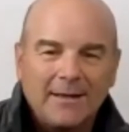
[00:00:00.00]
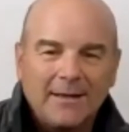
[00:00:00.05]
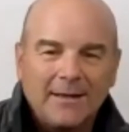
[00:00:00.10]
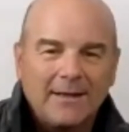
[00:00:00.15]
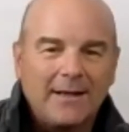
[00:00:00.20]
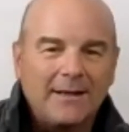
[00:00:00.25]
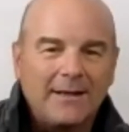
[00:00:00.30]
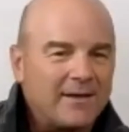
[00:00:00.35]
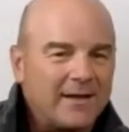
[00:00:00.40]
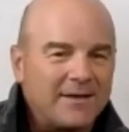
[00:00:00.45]

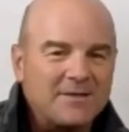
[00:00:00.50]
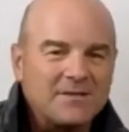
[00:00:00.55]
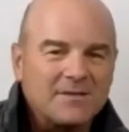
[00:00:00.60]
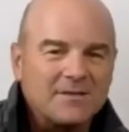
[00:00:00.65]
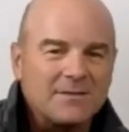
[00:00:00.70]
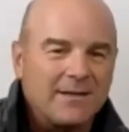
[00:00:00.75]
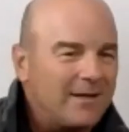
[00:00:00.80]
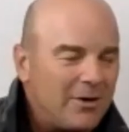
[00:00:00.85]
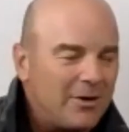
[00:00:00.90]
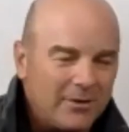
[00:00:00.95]
it's
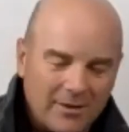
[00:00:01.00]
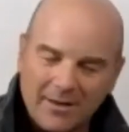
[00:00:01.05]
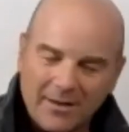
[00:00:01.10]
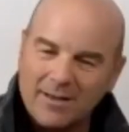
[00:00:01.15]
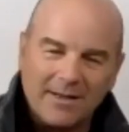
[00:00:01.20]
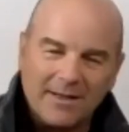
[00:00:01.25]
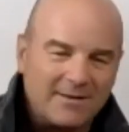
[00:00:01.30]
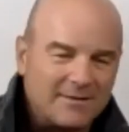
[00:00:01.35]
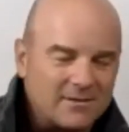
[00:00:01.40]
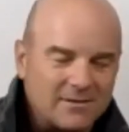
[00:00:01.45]

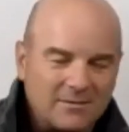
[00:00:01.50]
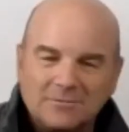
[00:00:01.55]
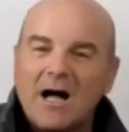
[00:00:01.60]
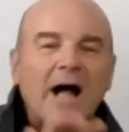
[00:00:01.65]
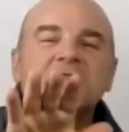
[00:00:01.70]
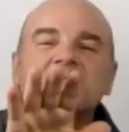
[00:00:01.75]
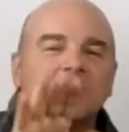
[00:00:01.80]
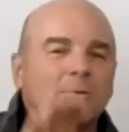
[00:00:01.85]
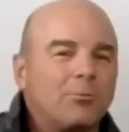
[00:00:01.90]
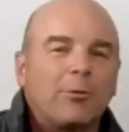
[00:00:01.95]
a
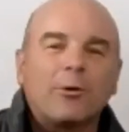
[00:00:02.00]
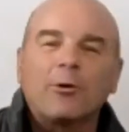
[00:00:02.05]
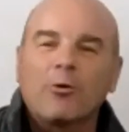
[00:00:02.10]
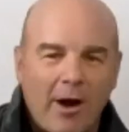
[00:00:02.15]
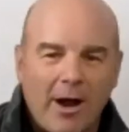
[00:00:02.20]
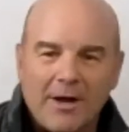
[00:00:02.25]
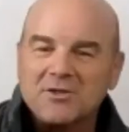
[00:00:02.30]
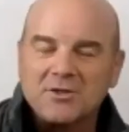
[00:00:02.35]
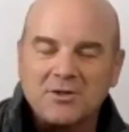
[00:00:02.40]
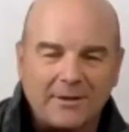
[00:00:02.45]
logical
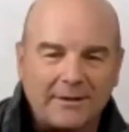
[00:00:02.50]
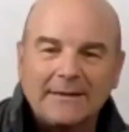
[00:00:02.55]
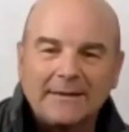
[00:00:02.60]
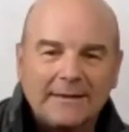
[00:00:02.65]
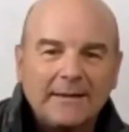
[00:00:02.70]
progression.